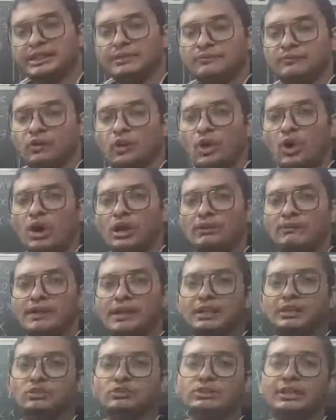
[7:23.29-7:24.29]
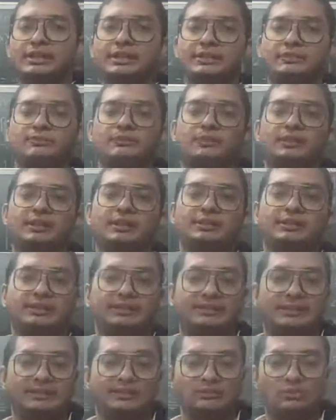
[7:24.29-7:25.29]
If all values are
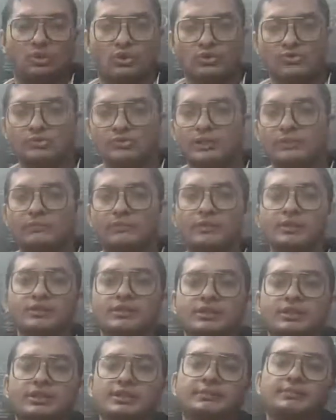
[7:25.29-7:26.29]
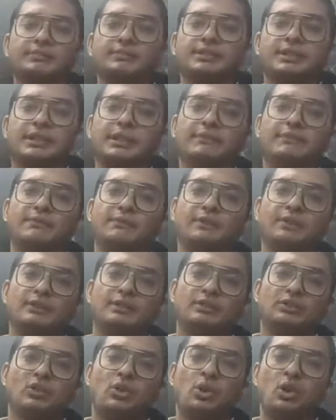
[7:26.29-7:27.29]
different, it is constant function.
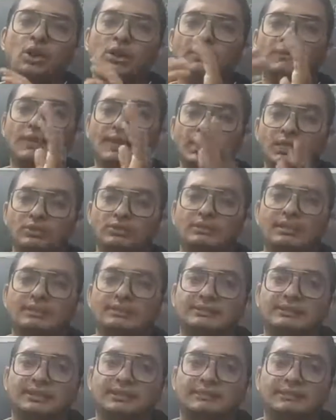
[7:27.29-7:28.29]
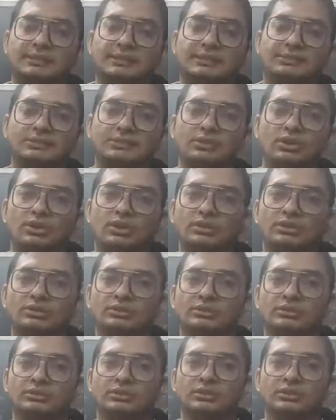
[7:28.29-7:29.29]
If all values are same, it is
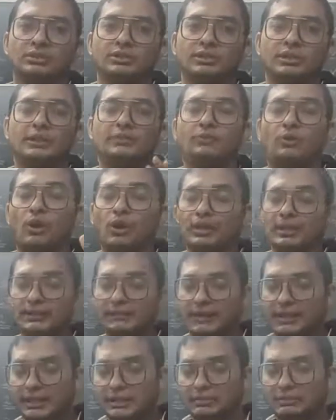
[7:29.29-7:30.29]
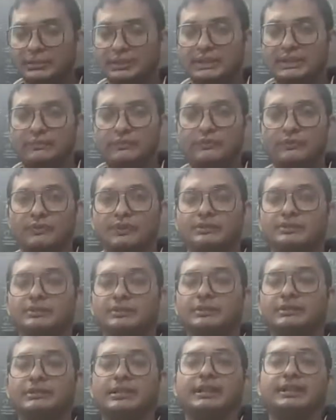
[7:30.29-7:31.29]
called. If all the values are
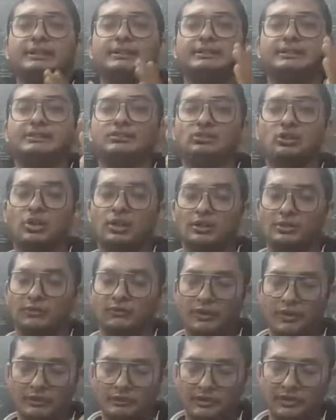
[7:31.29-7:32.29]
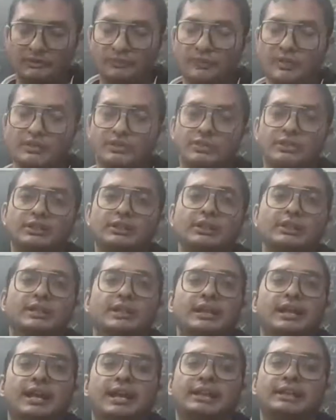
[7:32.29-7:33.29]
different, then it is called one-one function.
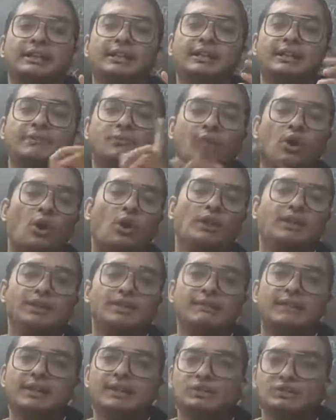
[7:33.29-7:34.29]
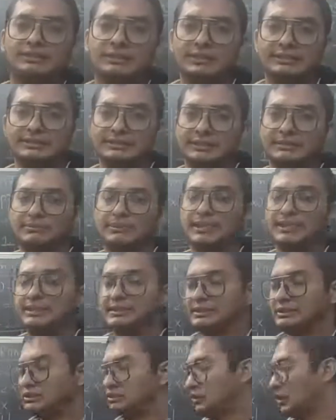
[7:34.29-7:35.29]
And if all the values are same, then
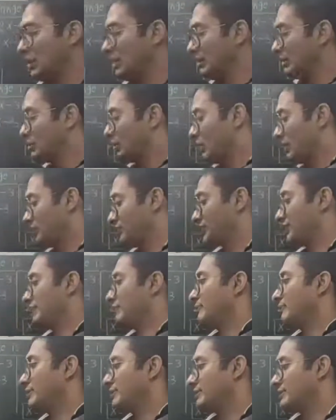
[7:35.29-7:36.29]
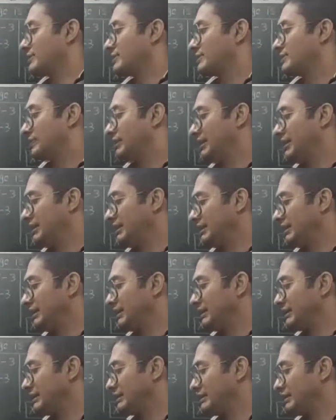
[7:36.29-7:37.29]
it is called constant function. Here
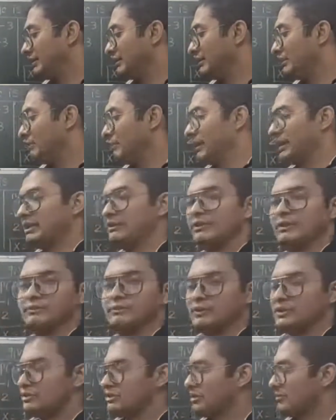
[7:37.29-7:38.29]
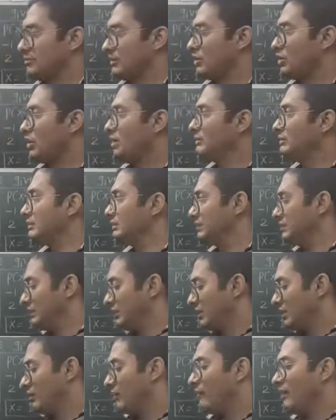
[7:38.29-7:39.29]
it is a many-one function
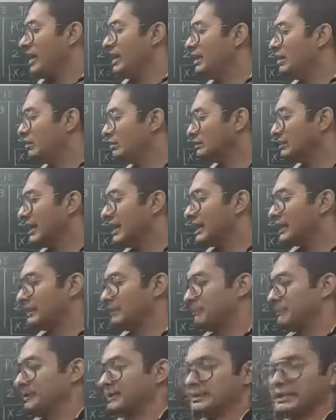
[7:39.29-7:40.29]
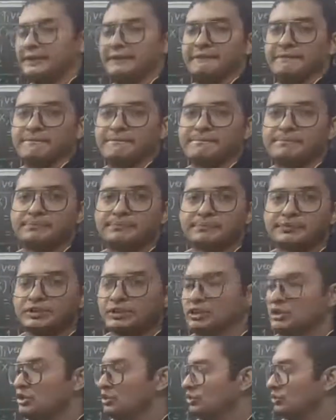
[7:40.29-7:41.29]
because values are repeated.
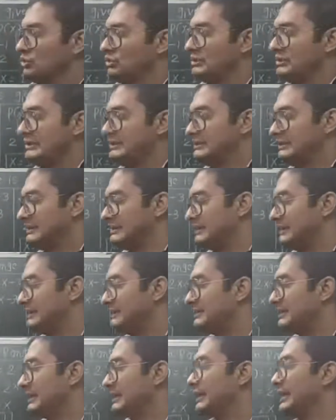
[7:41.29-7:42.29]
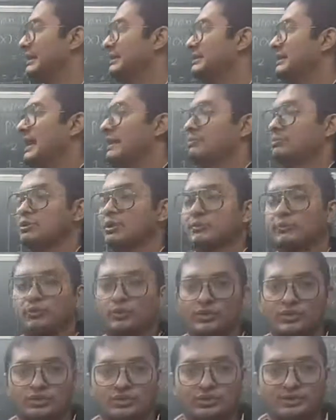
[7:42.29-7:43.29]
So this is the second type
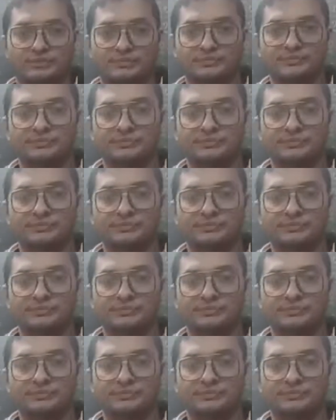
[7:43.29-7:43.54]
of question.